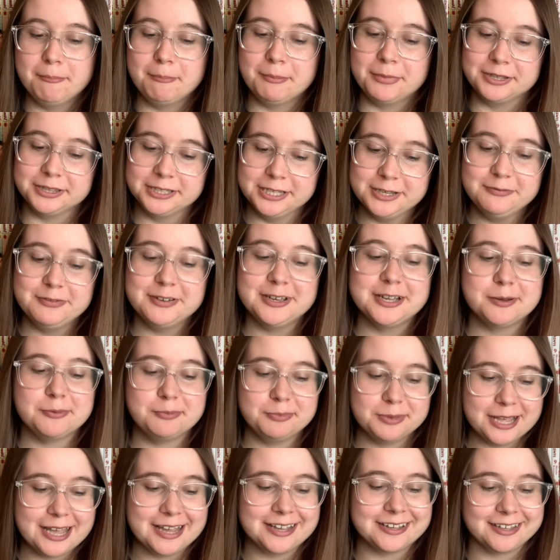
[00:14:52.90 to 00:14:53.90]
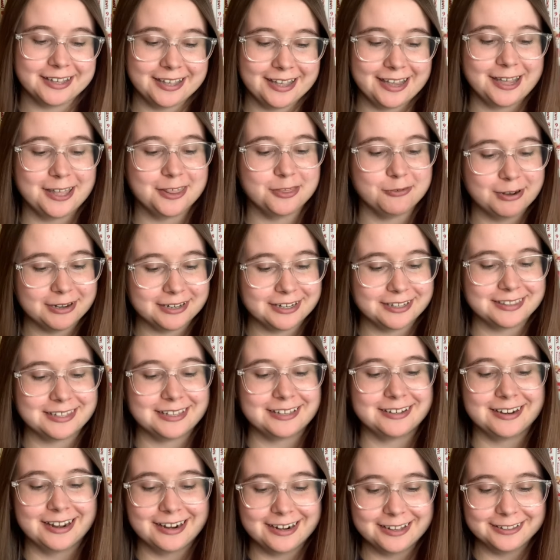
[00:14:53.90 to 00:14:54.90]
malefic black king threatening the
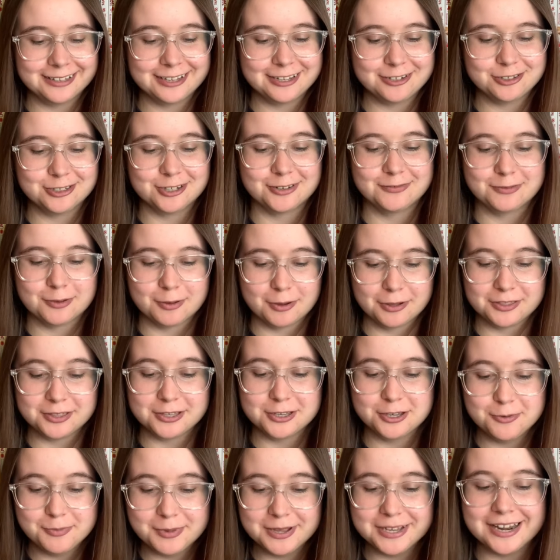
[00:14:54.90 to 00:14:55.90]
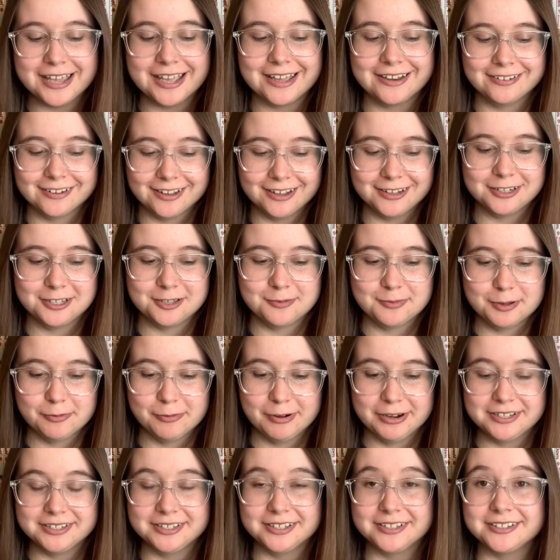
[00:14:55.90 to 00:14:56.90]
annihilation of both human and non human
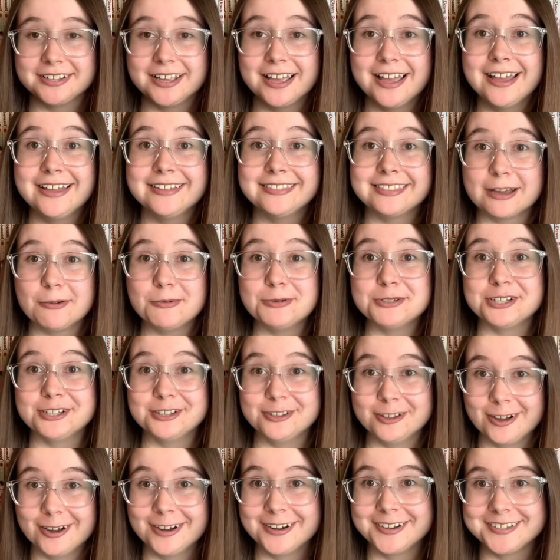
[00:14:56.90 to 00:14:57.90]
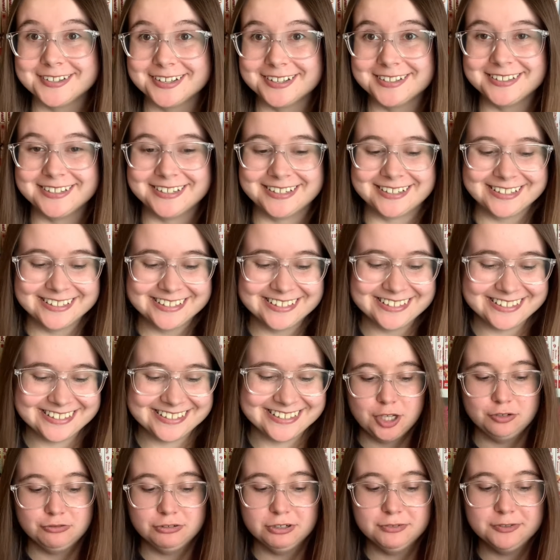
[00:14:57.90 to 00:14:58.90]
races. That was a long
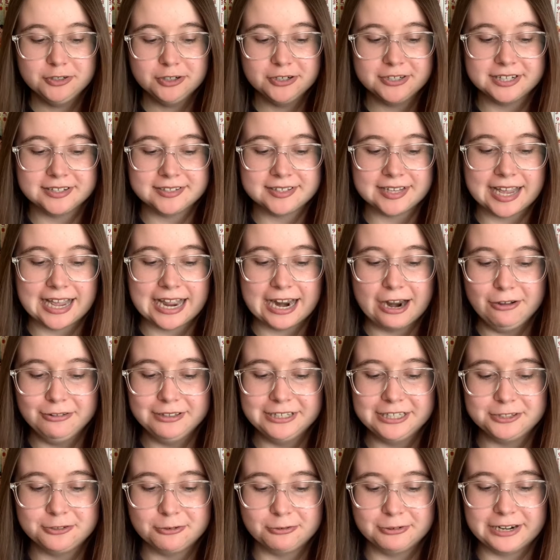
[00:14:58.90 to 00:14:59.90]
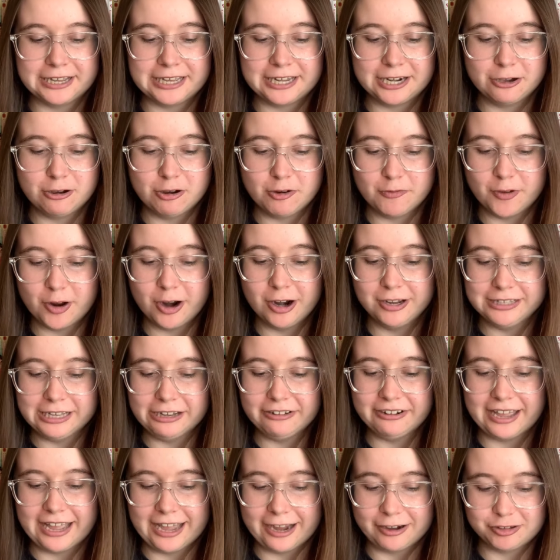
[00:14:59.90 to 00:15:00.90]
sentence. Drifters is a howling tornado of all
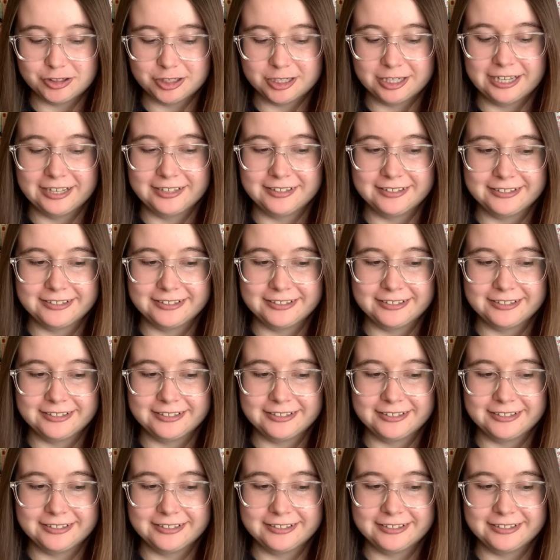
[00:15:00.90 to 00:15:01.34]
out action and